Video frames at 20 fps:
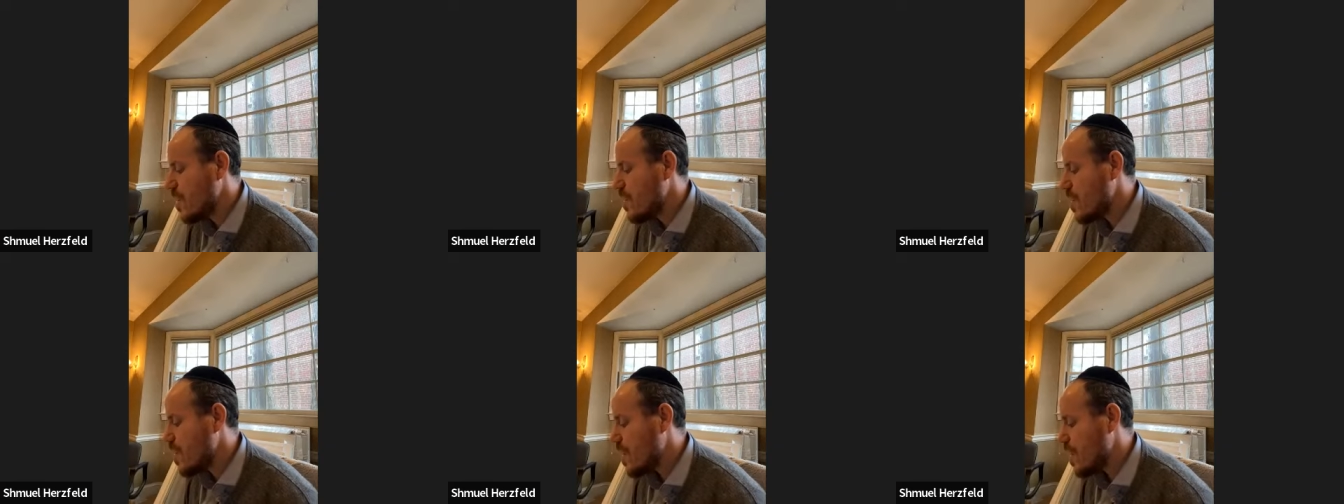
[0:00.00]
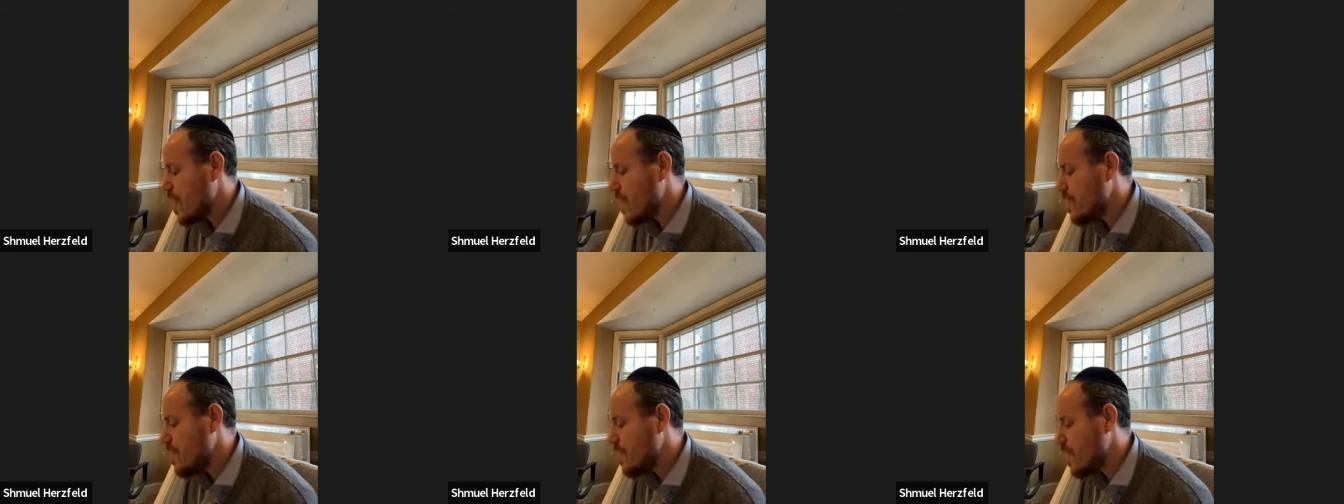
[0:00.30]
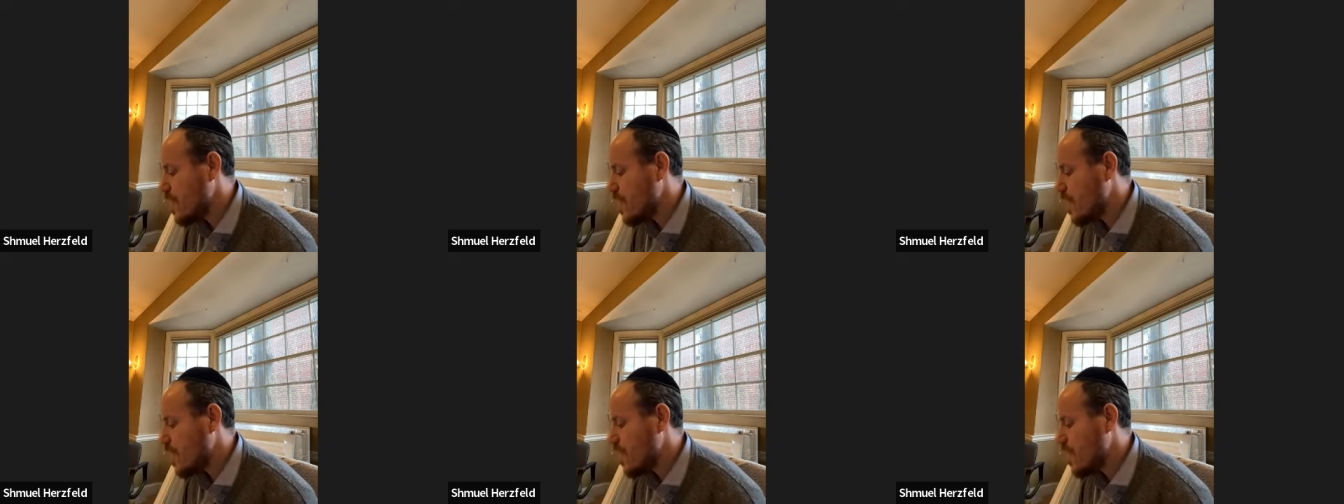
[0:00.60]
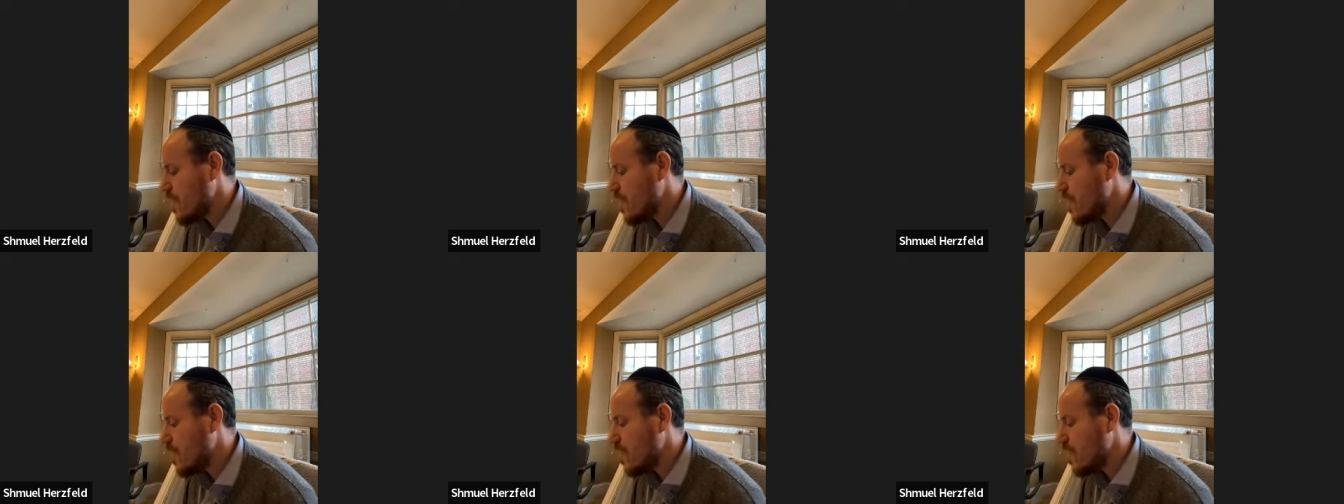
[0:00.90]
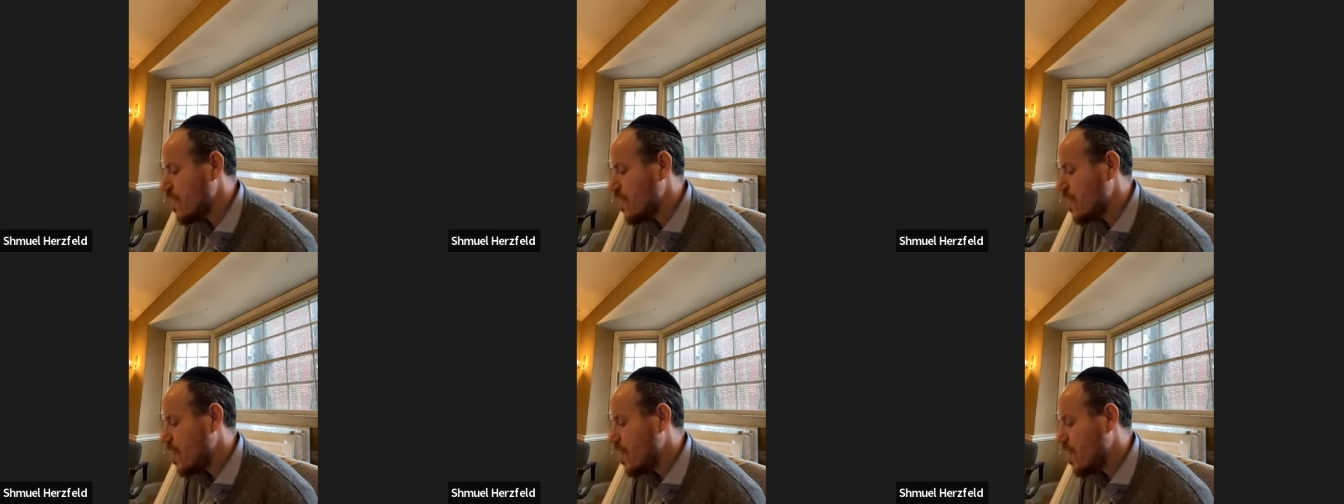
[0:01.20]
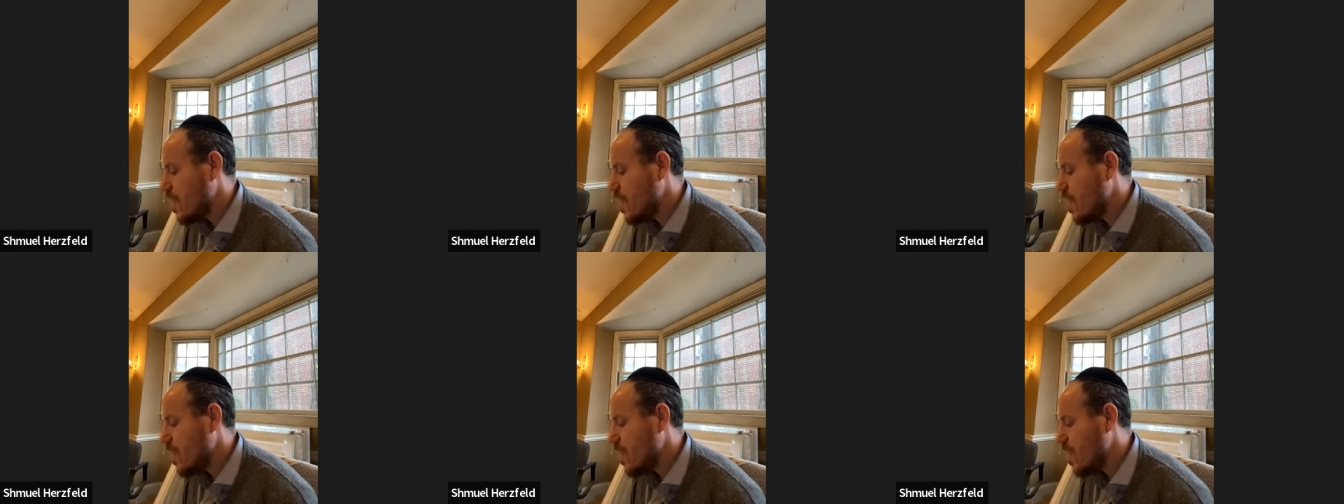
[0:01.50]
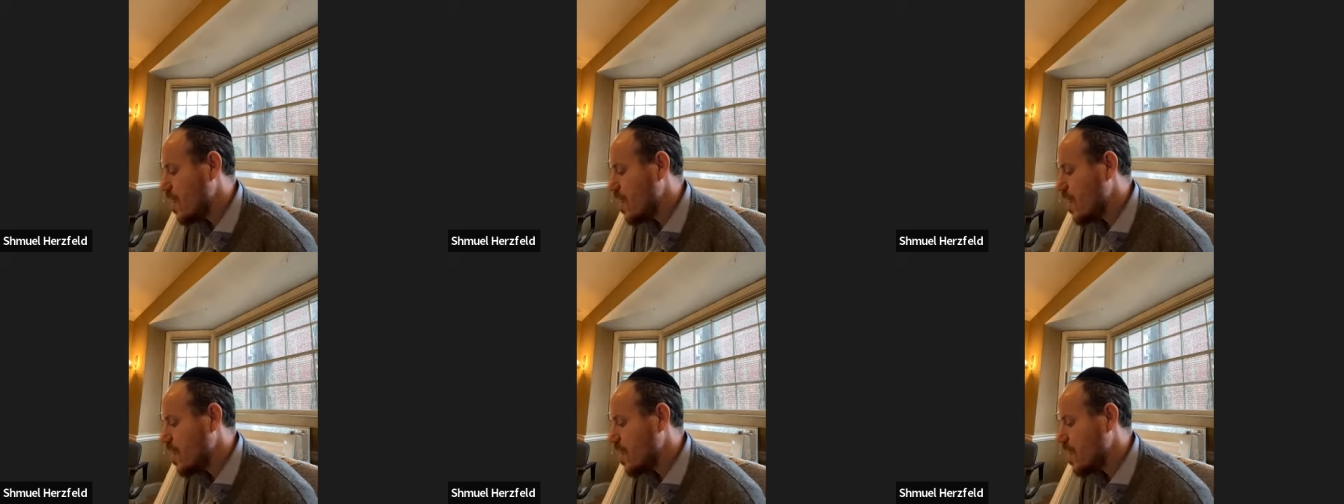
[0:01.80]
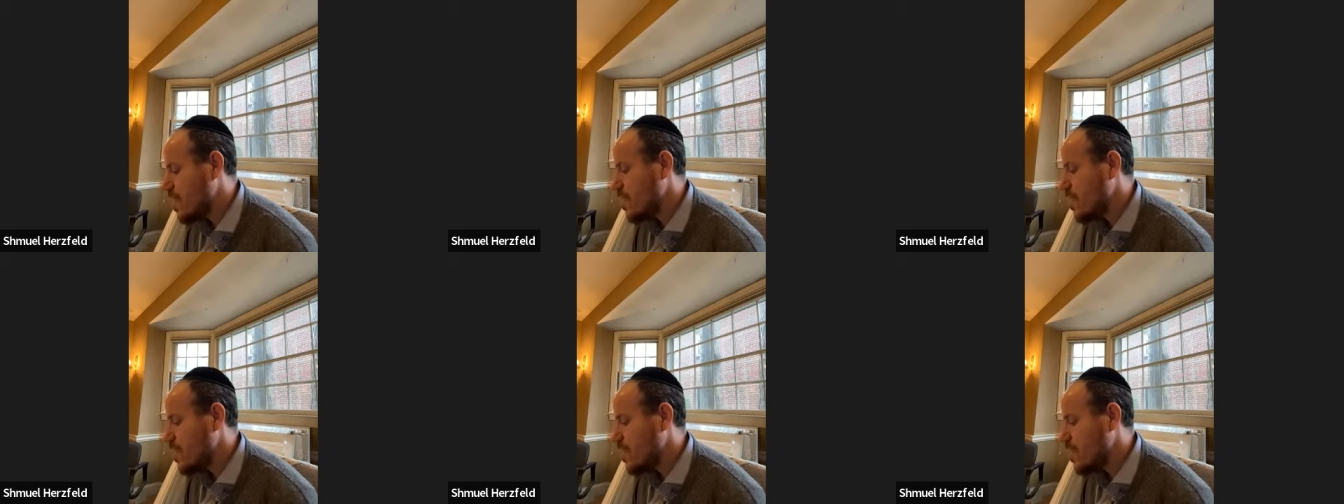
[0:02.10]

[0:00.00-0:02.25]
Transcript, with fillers: the idea uh,